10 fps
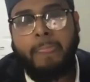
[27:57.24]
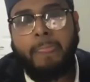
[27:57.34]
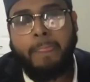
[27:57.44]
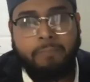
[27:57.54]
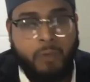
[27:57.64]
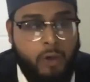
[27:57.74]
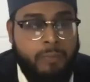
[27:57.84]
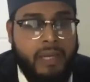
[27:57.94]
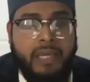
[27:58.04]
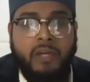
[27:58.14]
That, you know,
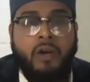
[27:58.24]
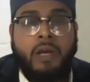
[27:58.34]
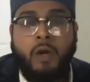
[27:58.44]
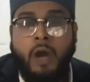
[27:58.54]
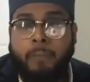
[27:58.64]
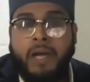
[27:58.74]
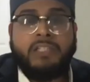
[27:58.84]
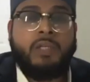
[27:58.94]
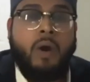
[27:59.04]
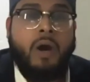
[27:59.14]
being here, you know,
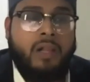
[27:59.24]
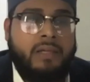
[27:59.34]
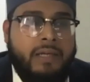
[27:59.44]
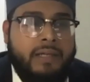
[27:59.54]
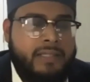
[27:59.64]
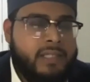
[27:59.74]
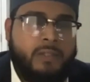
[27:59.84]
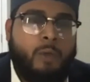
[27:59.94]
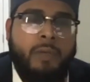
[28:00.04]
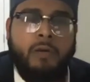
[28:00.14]
amongst you all, this is
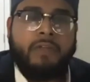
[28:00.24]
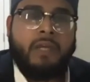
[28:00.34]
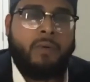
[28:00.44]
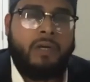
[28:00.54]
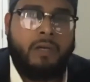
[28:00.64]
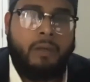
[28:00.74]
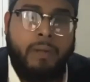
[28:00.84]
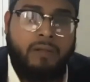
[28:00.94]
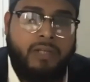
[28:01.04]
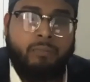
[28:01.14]
so beautiful that we're, you know,
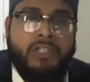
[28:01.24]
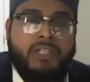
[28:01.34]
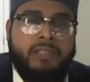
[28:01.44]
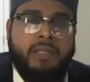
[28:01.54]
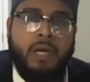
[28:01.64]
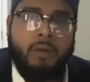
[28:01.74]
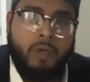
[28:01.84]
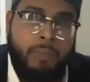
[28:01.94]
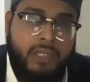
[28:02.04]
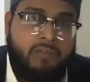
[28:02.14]
building bridges, we're
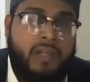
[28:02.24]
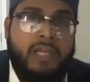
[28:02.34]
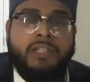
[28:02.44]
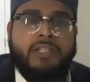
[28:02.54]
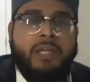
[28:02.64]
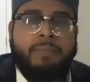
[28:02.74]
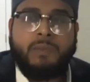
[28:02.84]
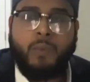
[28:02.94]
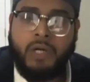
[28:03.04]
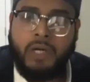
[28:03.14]
building relationships
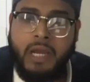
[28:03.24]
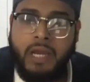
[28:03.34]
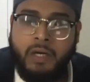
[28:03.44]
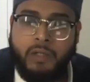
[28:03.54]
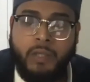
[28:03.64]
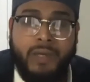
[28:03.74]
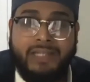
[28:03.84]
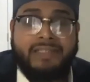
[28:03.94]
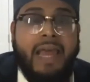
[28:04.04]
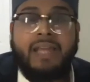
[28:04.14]
where, you know, that we can stand